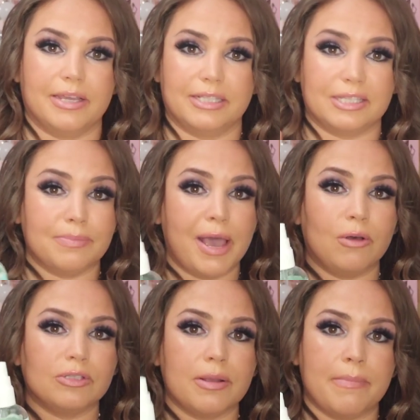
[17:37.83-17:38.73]
It
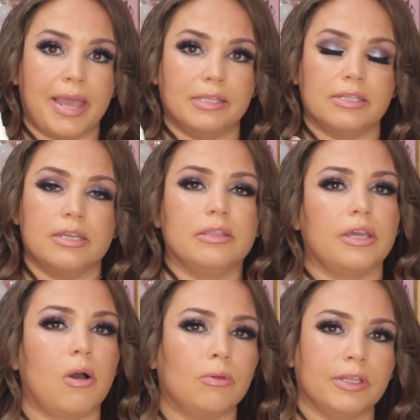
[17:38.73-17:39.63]
smells amazing.
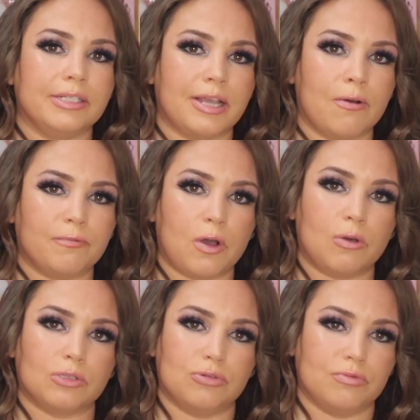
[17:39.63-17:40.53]
The only
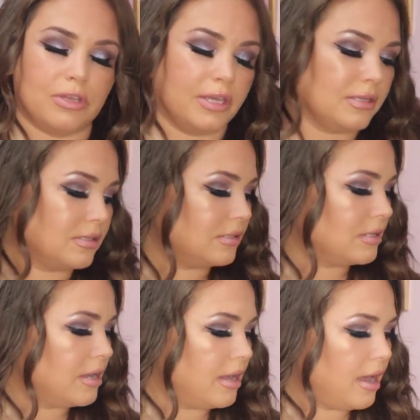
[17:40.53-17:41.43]
downfall to
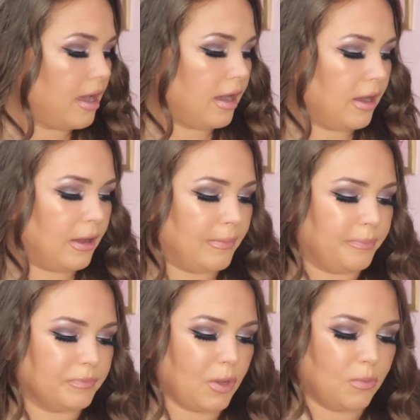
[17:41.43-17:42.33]
this
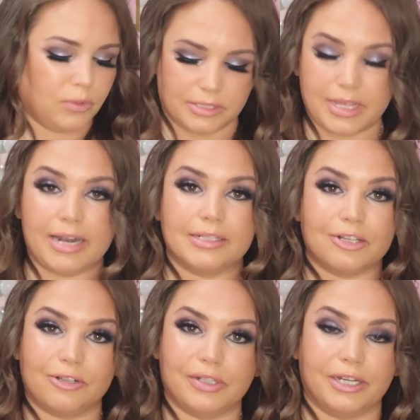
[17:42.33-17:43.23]
was that it's
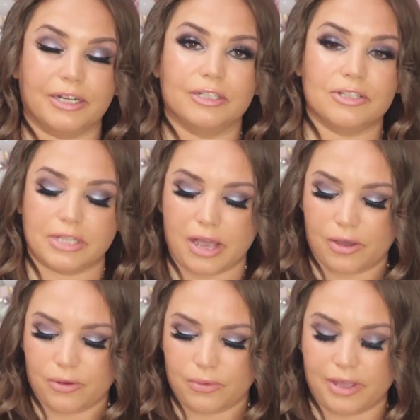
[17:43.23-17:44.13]
clear.
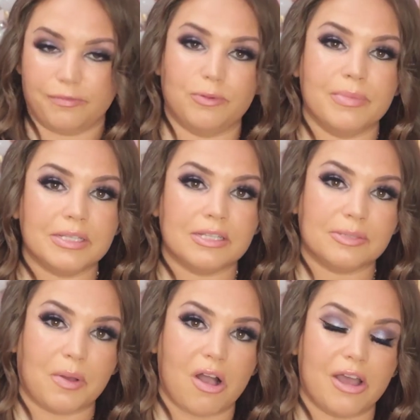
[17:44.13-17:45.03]
So if you miss a
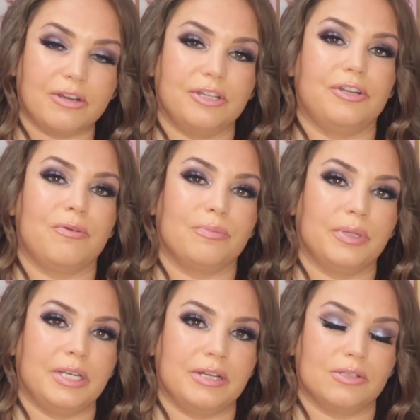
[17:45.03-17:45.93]
spot or you don't
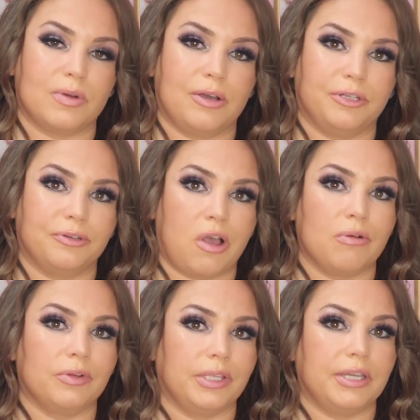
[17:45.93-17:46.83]
blend it as well, you're
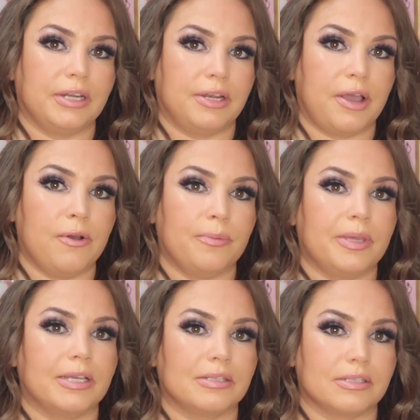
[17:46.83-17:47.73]
not really gonna know
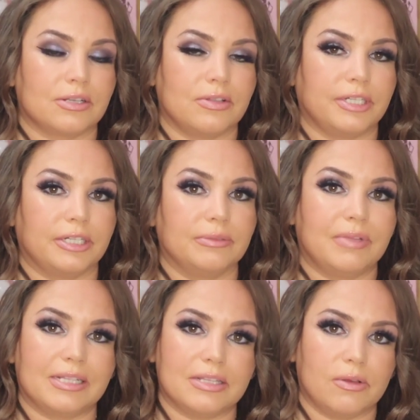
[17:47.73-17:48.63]
because it's clear.
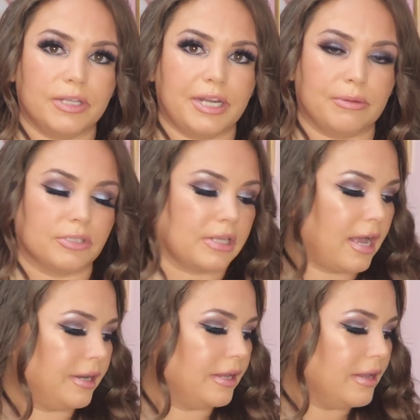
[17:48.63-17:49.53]
That's the only
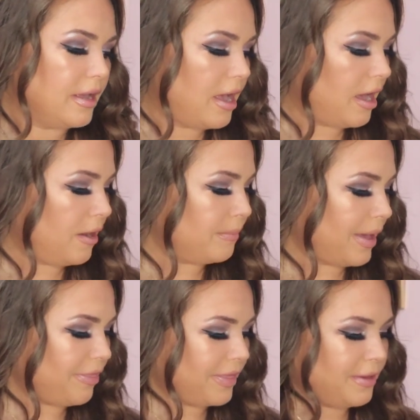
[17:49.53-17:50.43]
downside. But
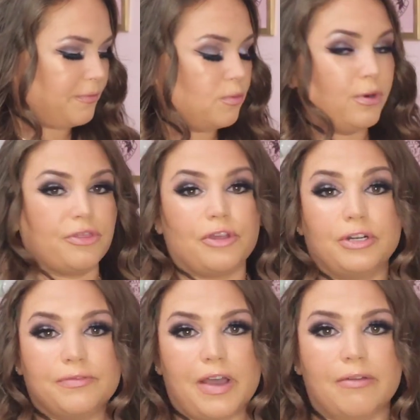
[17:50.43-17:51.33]
I think for
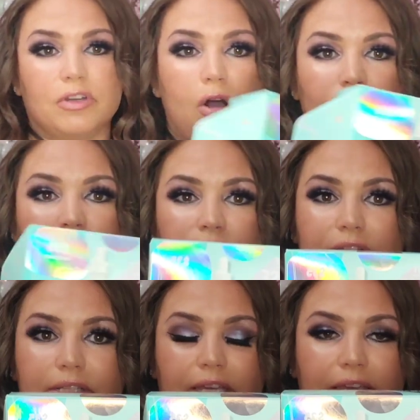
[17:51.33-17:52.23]
$35,
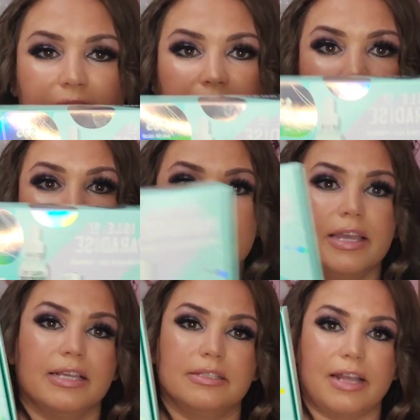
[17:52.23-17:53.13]
this kit
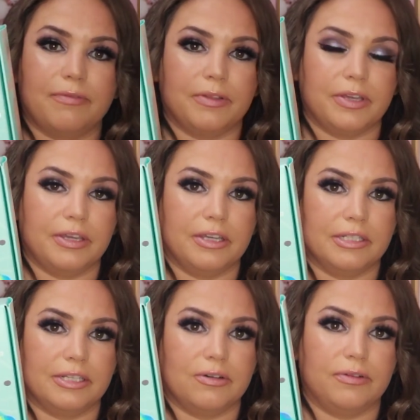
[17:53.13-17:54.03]
is definitely a
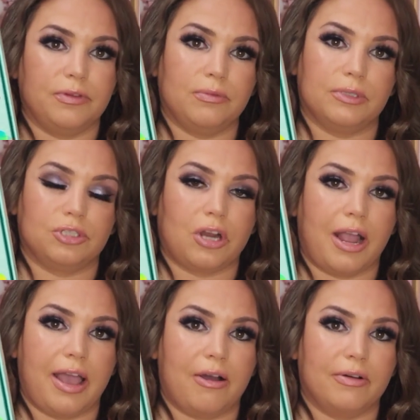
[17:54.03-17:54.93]
good deal if you want to
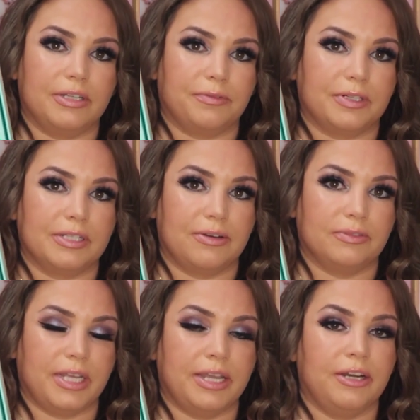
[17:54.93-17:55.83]
try out a different
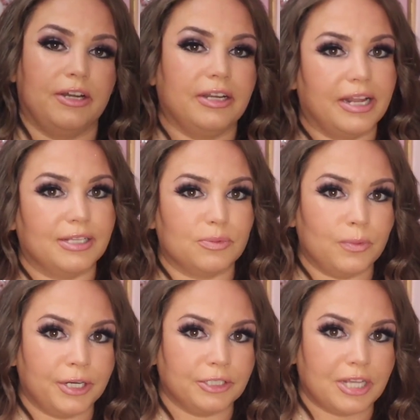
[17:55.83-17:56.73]
self-tanner. And it's
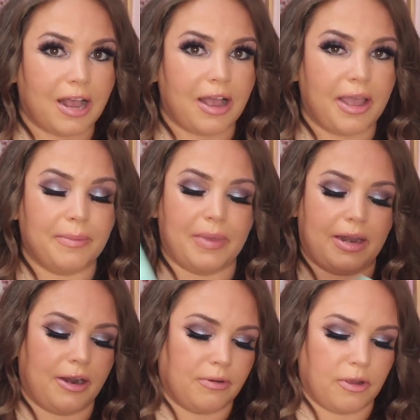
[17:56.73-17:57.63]
winter time,
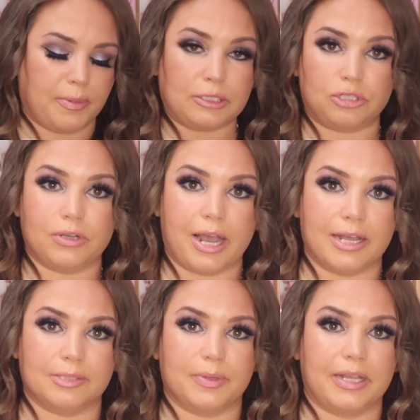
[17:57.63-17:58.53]
and I don't know about you
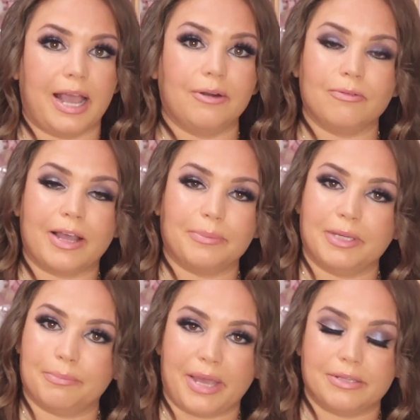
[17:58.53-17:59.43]
guys, but I don't like
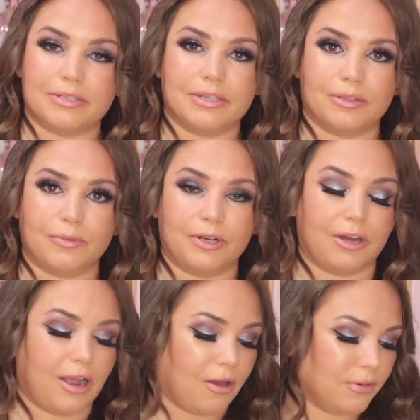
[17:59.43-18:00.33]
being pasty in the
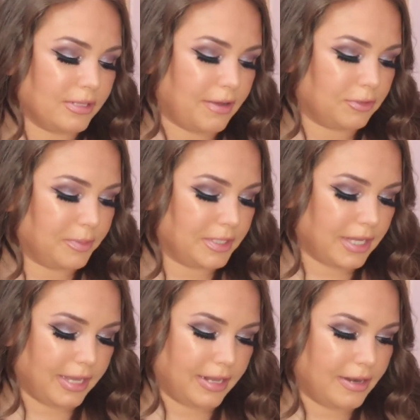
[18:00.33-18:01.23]
winter. I always have to be
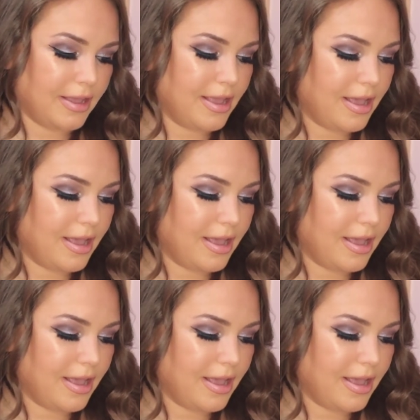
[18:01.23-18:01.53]
tan.